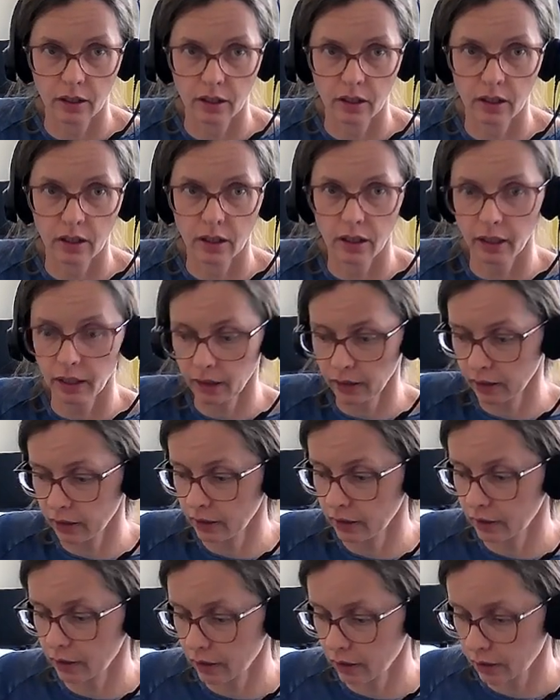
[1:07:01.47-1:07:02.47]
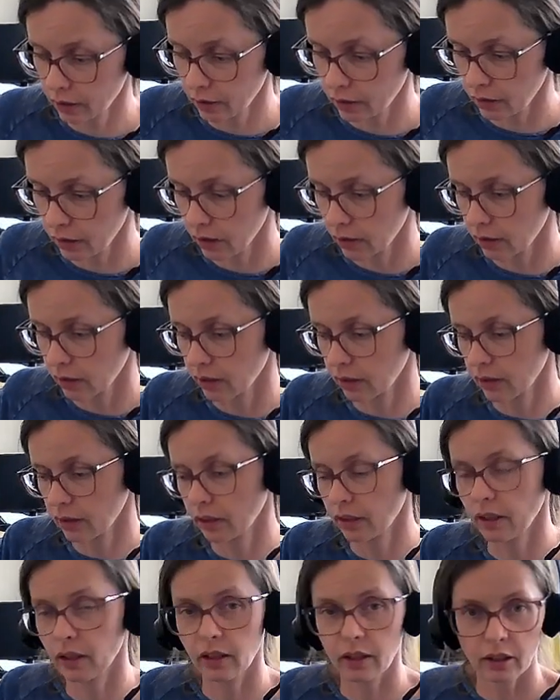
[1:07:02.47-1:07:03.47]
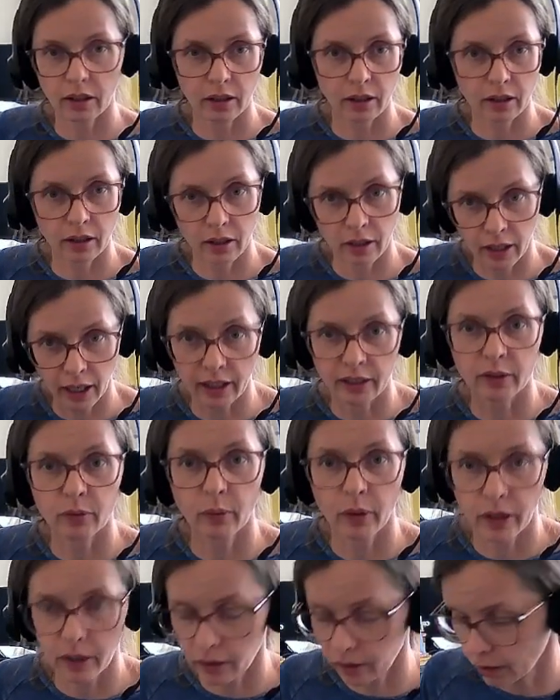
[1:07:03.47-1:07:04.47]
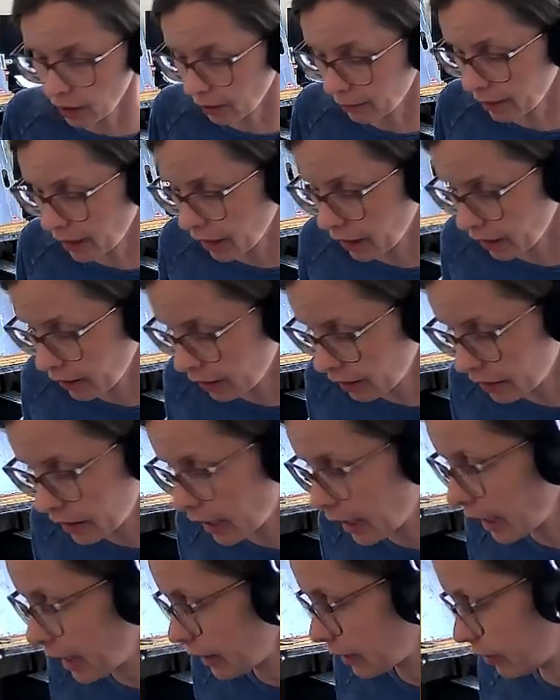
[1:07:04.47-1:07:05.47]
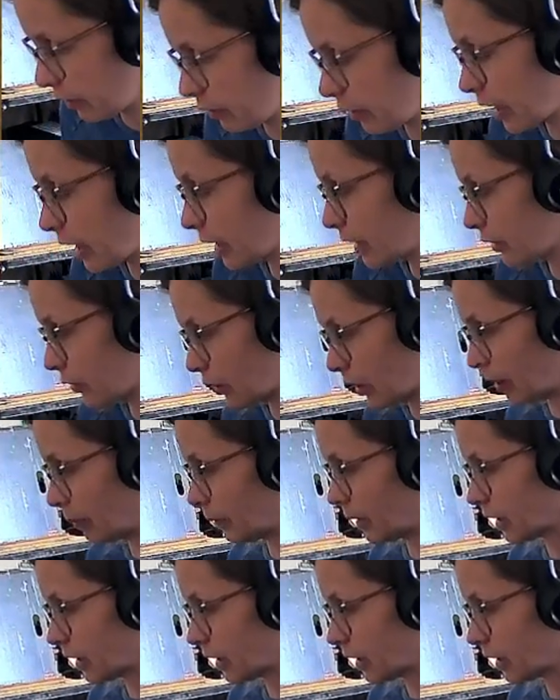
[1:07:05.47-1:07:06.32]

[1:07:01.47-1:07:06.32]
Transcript: and that's where I'm getting the diagonal lines from.